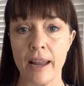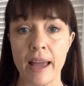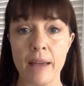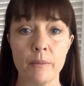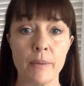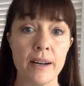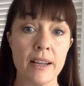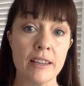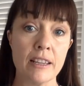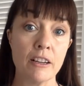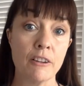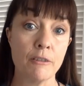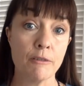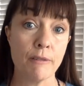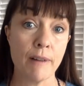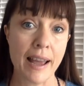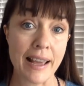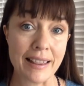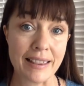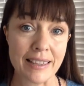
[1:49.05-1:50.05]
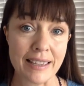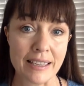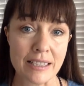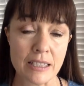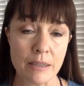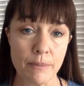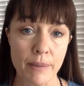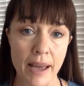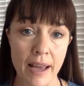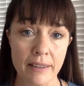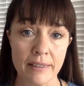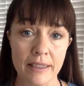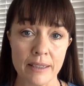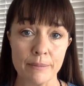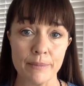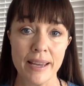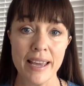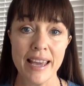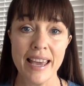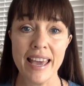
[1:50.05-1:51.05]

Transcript: And one of the great things about them